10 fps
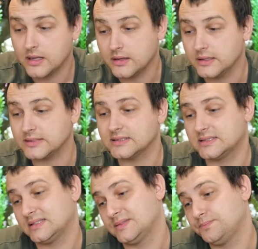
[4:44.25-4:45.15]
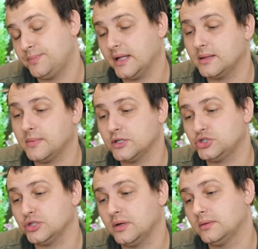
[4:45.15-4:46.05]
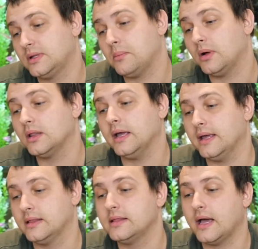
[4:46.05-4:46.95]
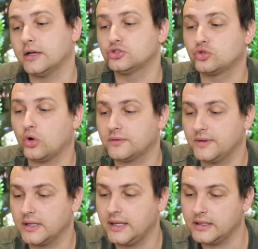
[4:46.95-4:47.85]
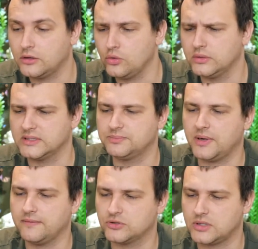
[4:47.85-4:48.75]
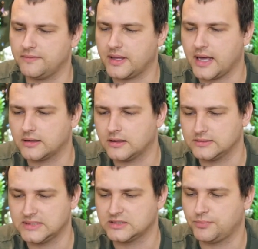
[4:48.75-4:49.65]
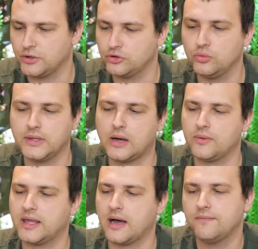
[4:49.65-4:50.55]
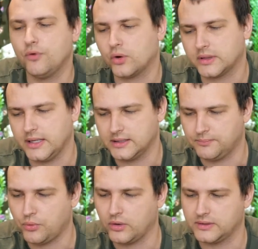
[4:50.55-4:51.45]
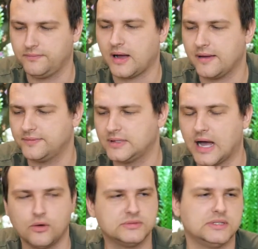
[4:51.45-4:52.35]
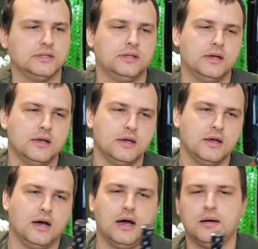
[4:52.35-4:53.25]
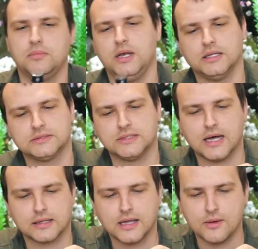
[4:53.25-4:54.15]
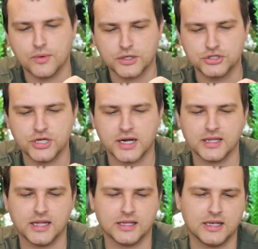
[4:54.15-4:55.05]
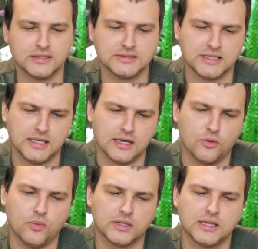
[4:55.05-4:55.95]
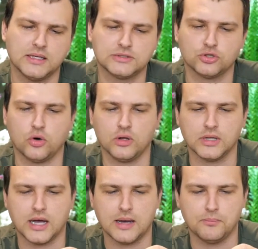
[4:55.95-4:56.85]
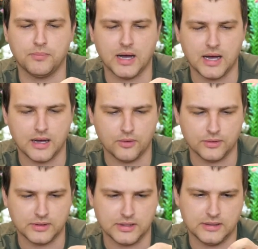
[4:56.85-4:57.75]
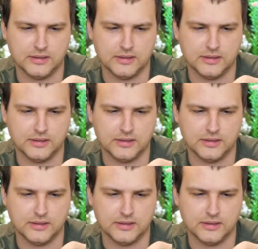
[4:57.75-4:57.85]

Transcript: This is pretty much double in the Scoville heat units. Previously we had 6.2, now we have 14.5 thousand. Let's start our journey and let's see what it is all about.